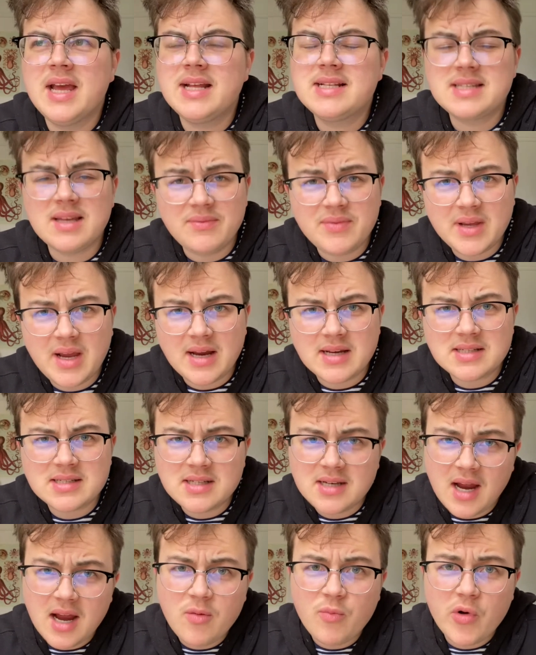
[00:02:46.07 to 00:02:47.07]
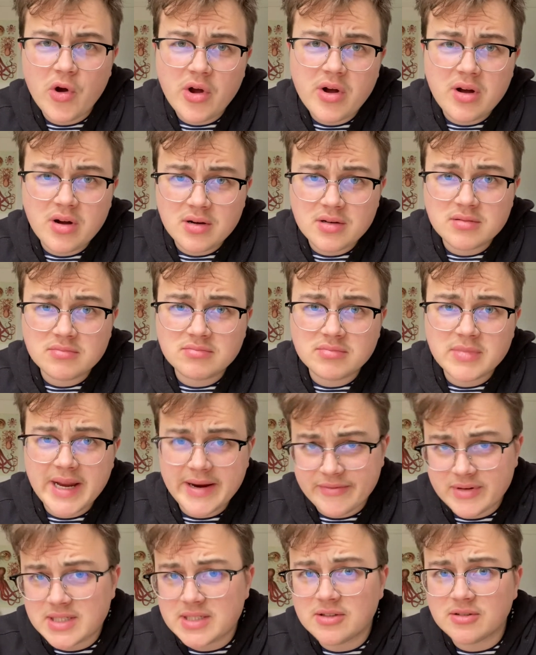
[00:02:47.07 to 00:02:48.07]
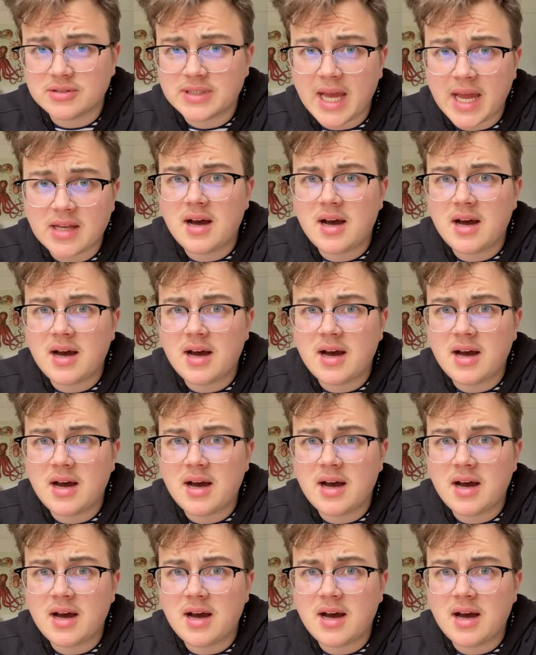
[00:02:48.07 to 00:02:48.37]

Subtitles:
It's something I work on every single day.